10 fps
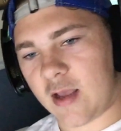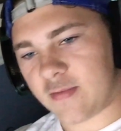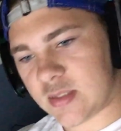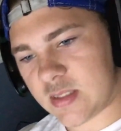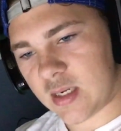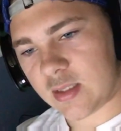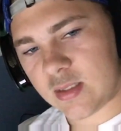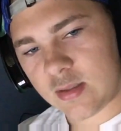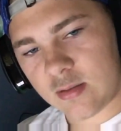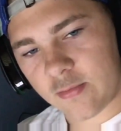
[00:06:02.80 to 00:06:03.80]
not even
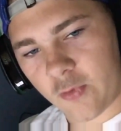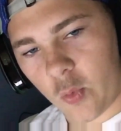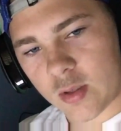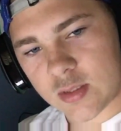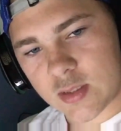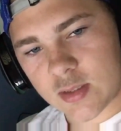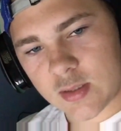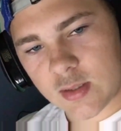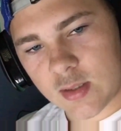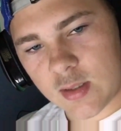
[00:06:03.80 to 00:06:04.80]
synced for once.
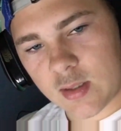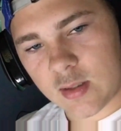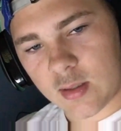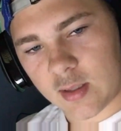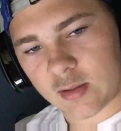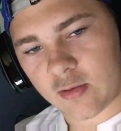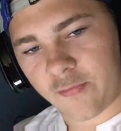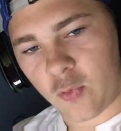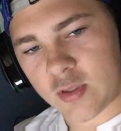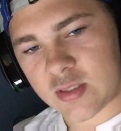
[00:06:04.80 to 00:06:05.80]
Like the
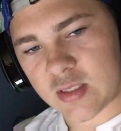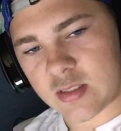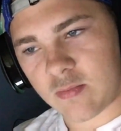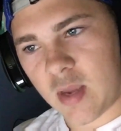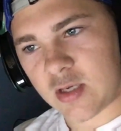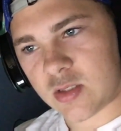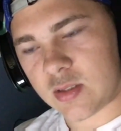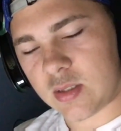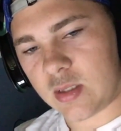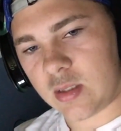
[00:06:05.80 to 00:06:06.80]
voice doesn't
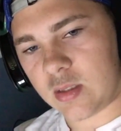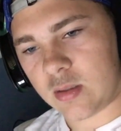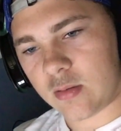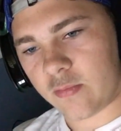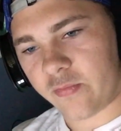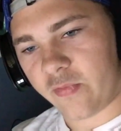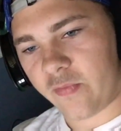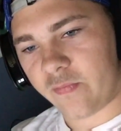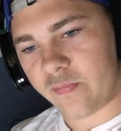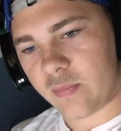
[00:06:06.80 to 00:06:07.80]
match the
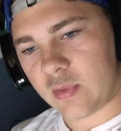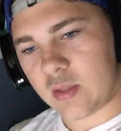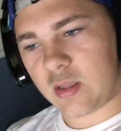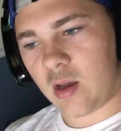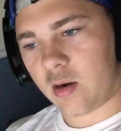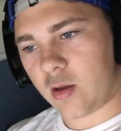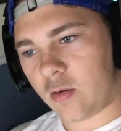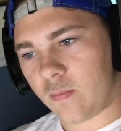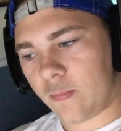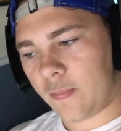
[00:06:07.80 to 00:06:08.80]
the audio.